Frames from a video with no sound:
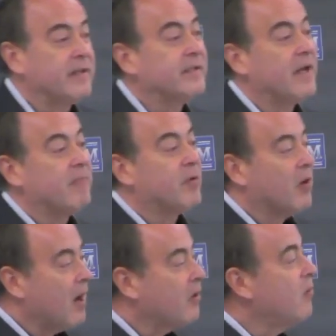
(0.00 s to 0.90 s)
is that
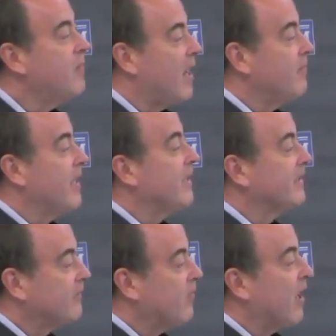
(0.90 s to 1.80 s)
Barack Obama
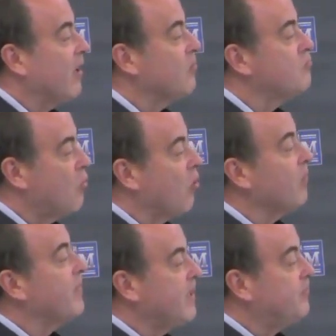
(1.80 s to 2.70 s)
inspired
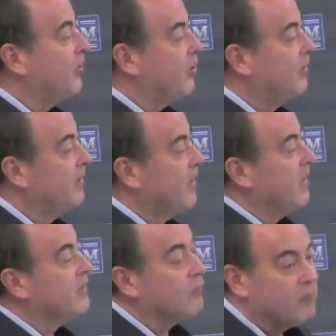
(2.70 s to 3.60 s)
more people
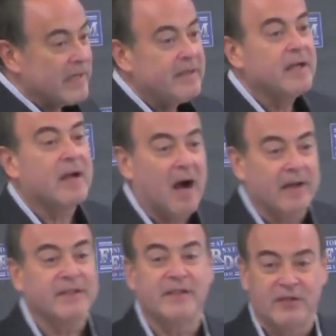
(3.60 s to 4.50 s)
to read the
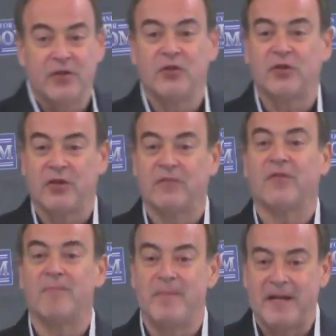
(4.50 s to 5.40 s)
Constitution
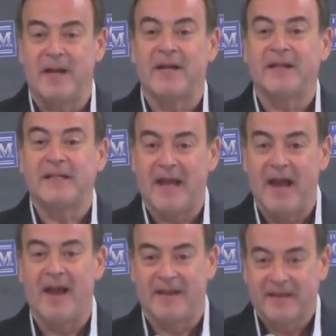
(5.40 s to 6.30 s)
from beginning to
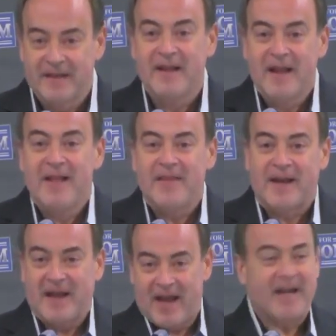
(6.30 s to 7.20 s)
end
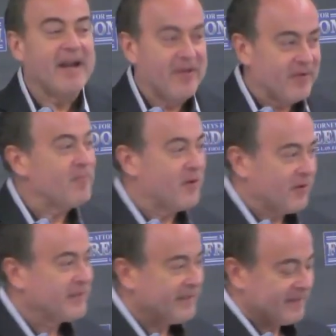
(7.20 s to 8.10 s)
than any other
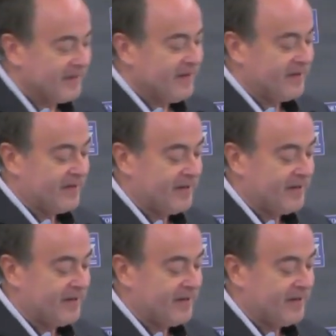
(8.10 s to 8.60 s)
person